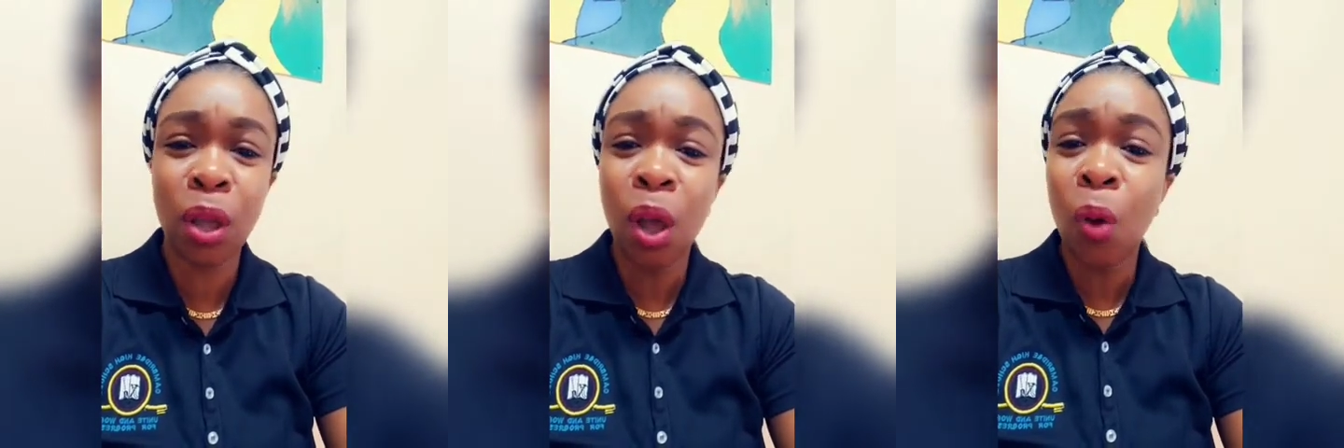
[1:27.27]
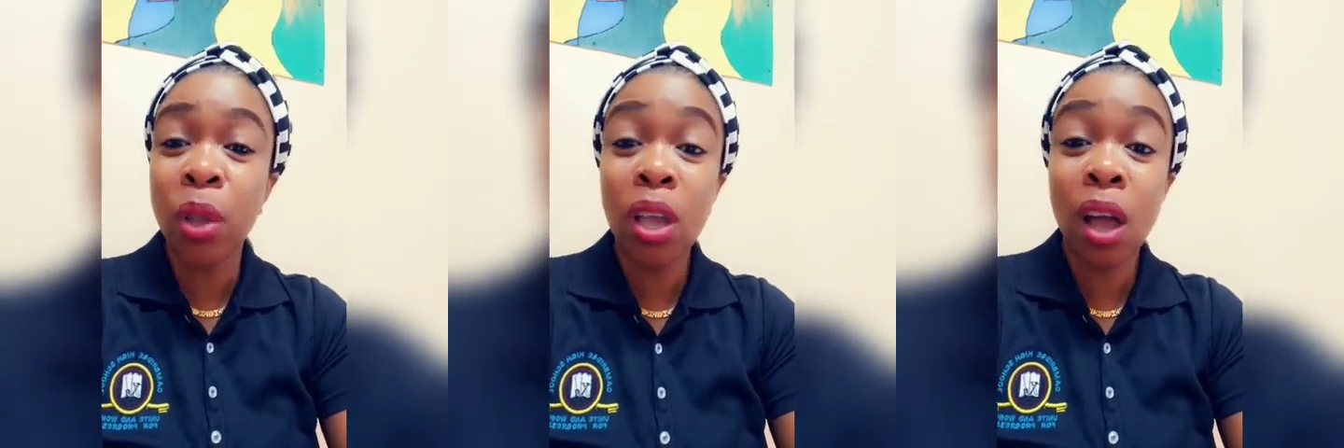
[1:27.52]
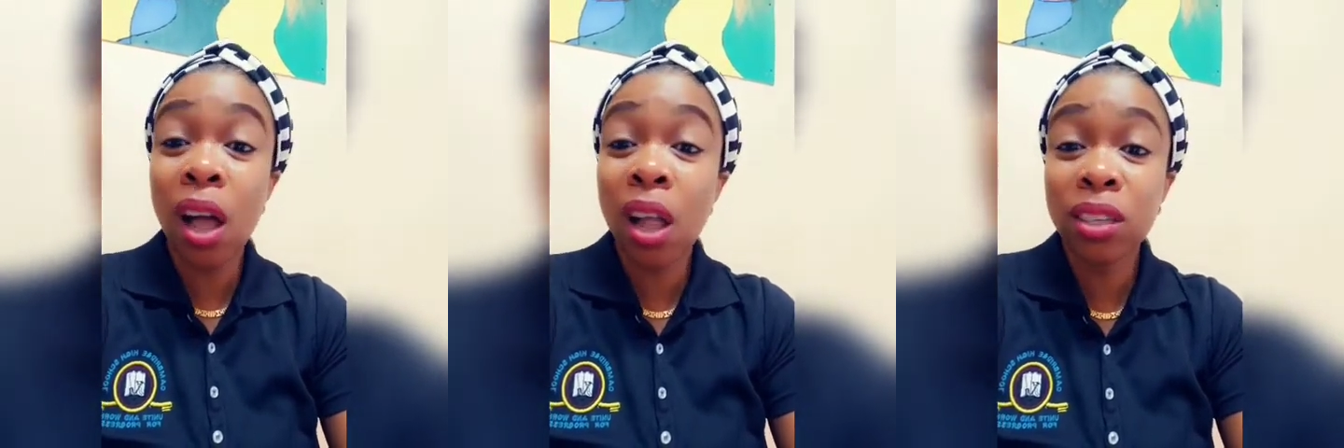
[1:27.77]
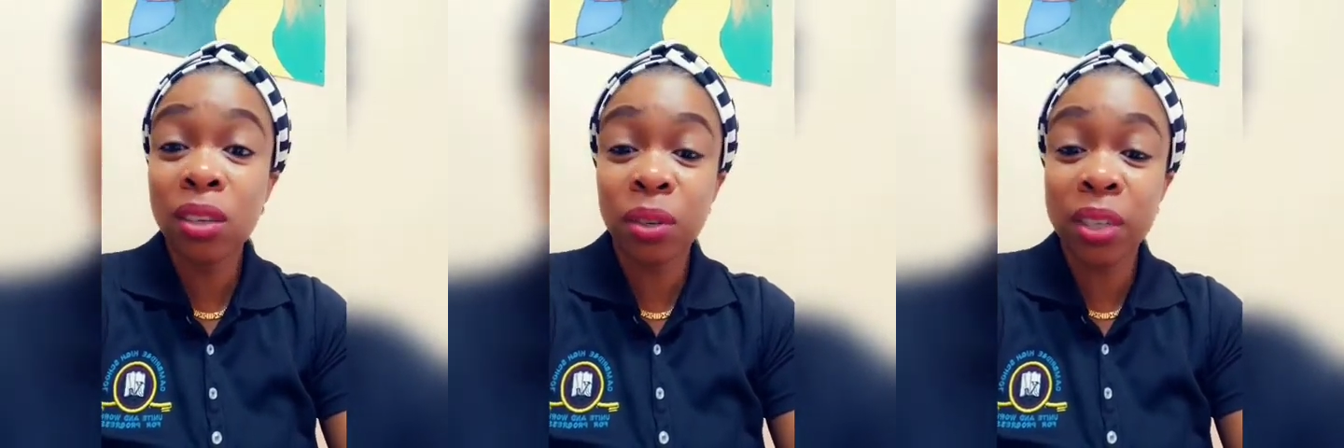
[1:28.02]
We all
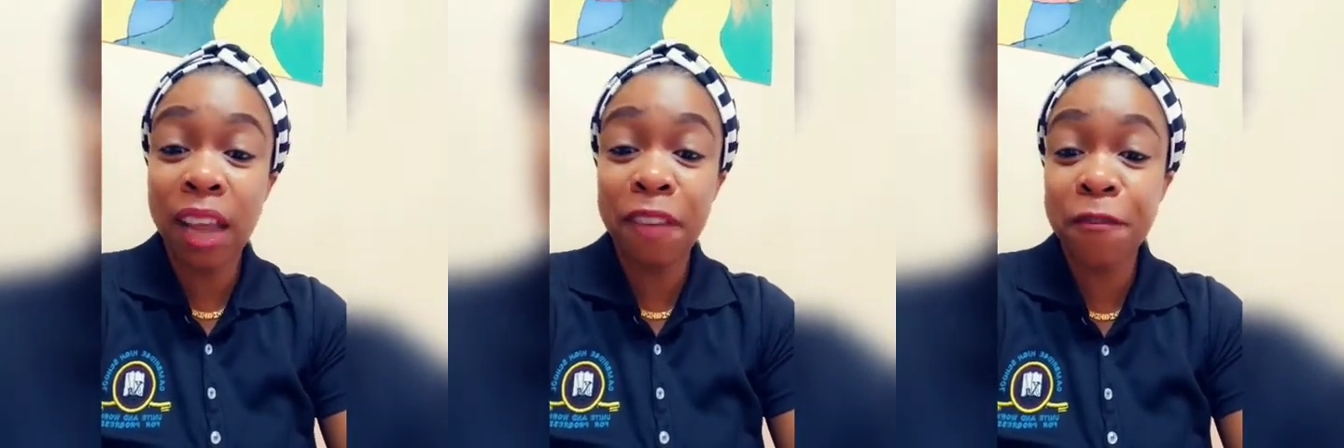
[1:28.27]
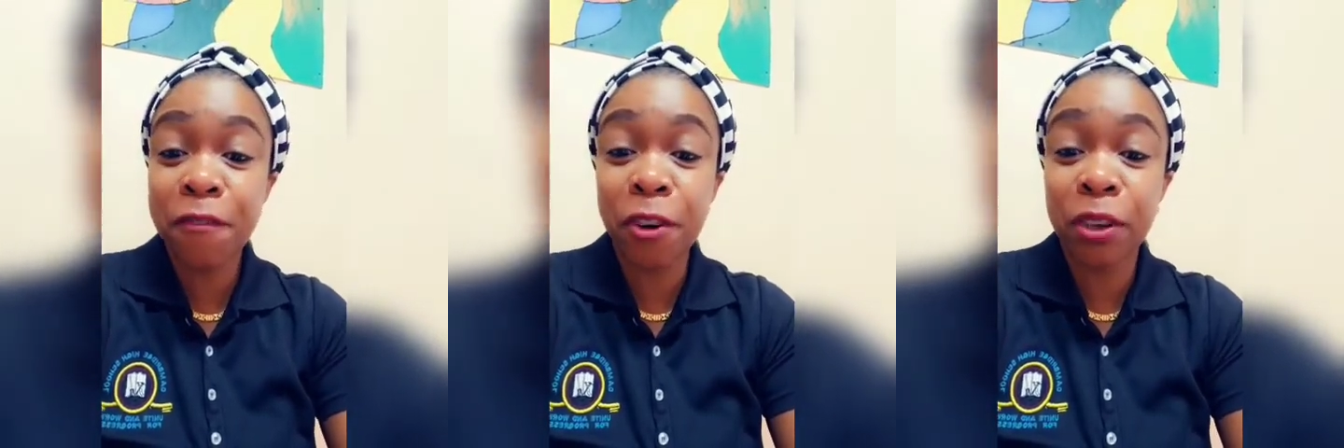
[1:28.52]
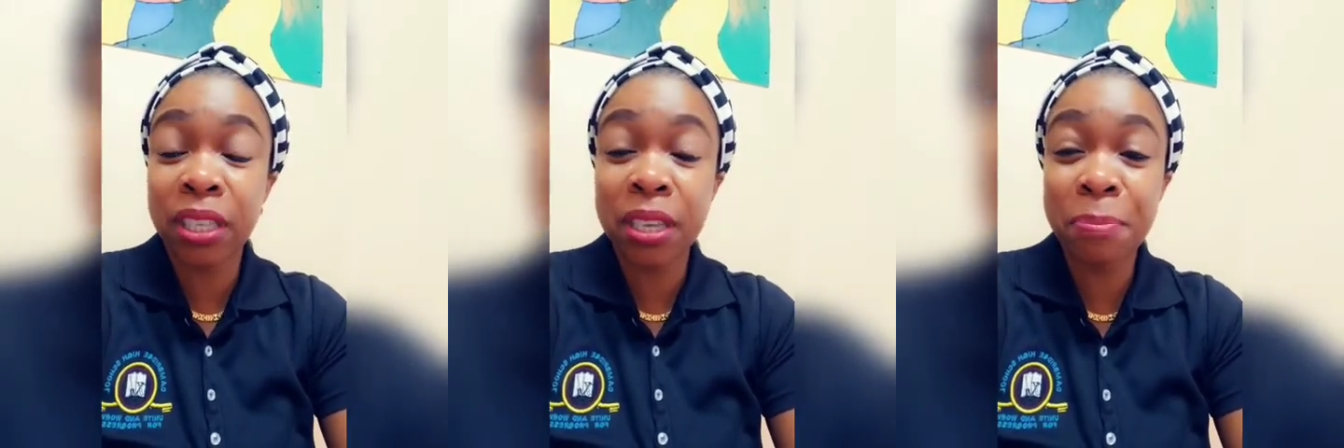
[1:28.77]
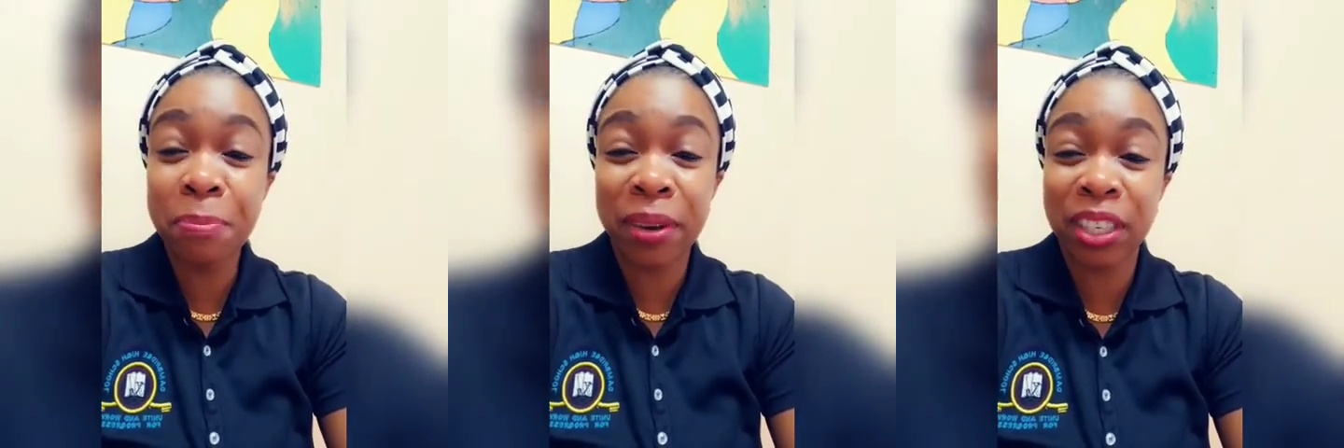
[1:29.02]
know that first
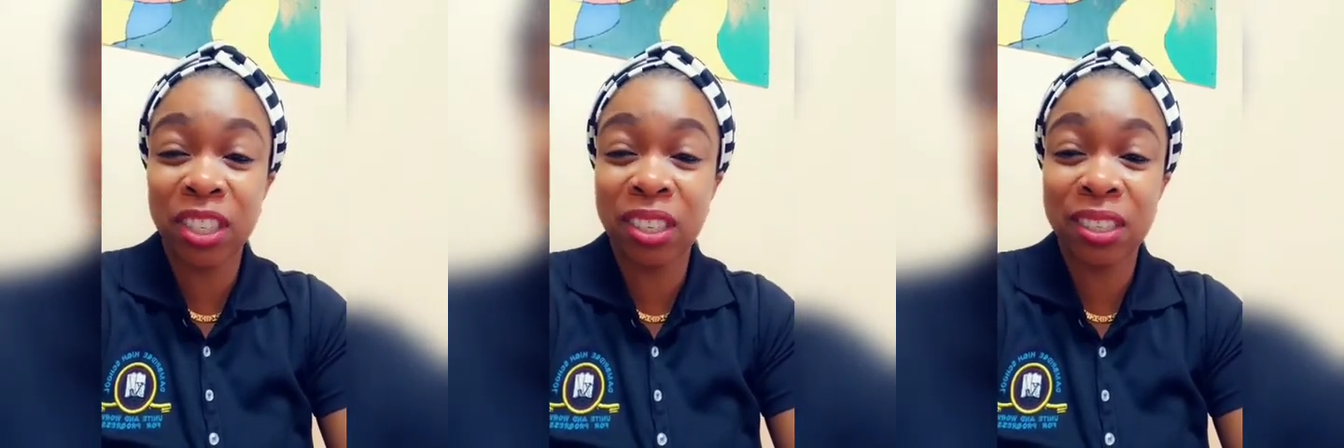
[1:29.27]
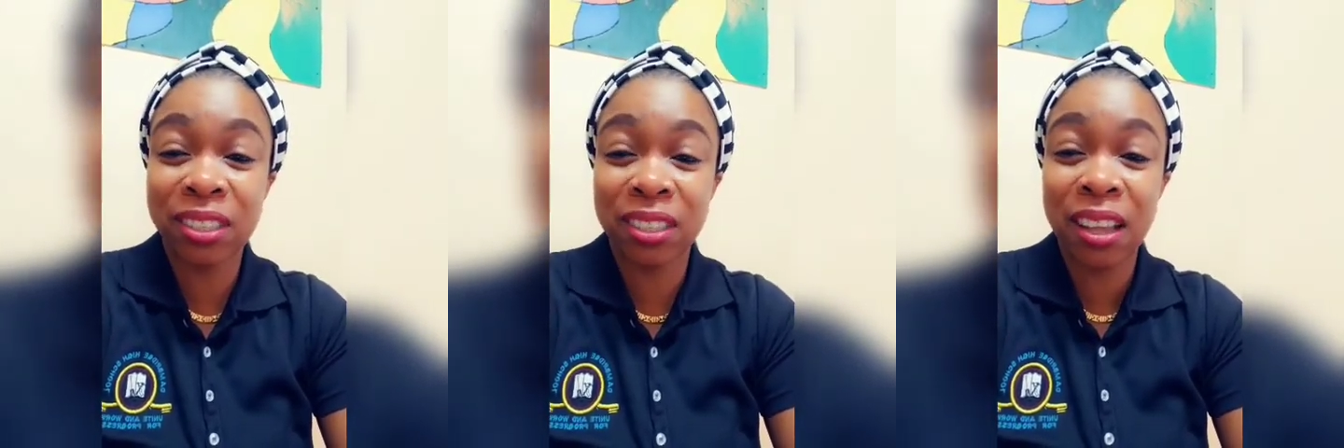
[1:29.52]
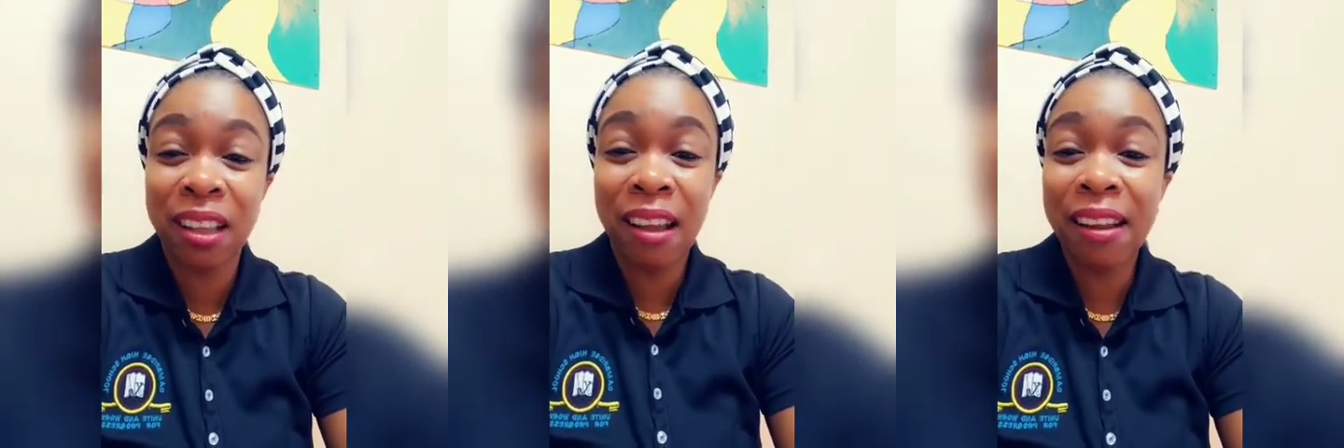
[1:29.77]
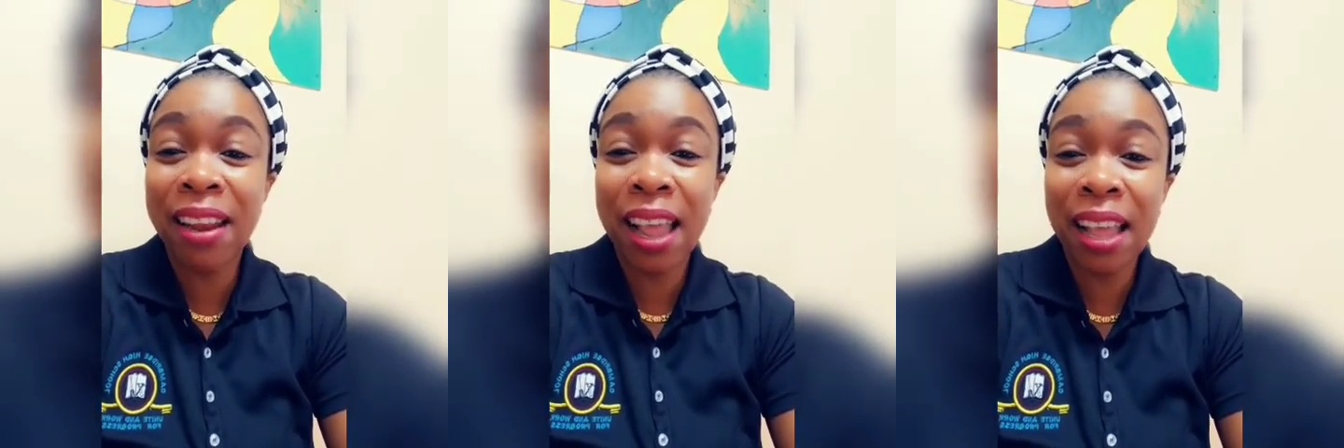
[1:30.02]
impressions are
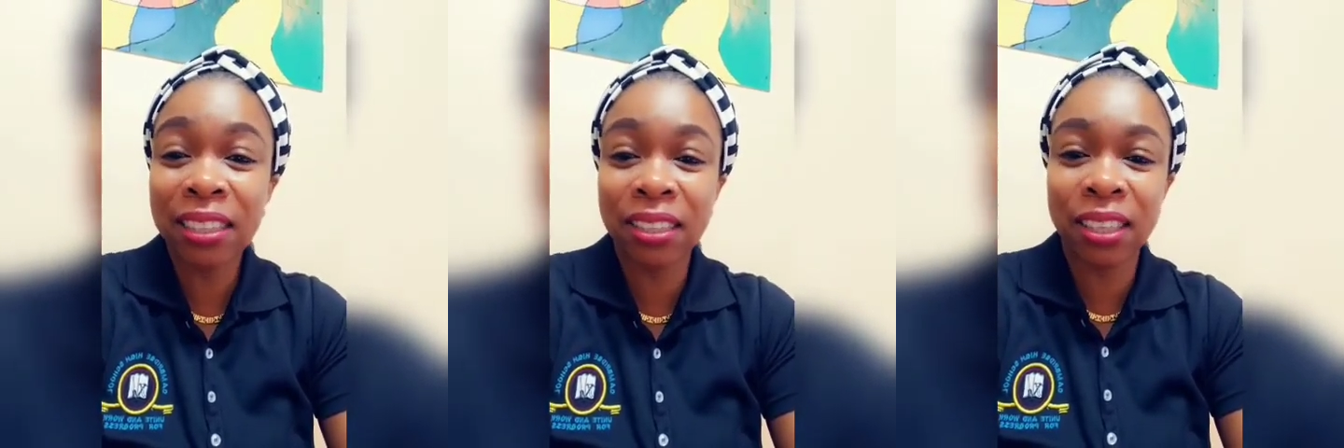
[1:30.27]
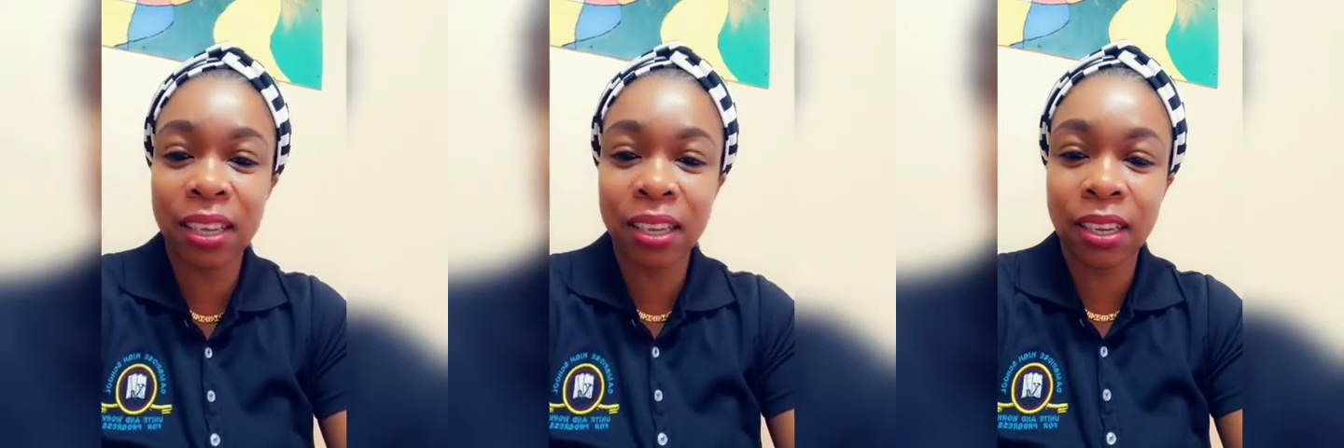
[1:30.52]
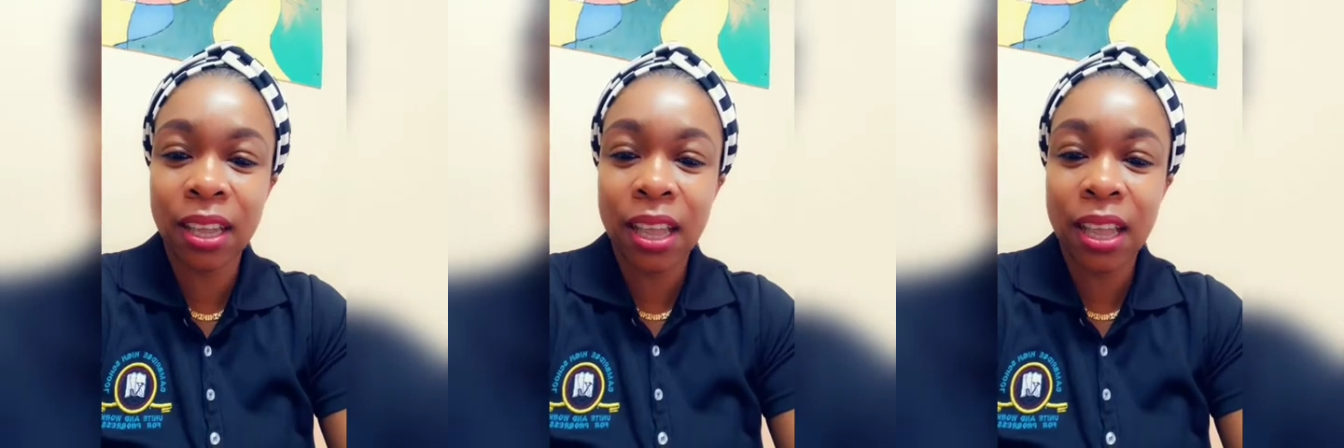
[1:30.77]
lasting,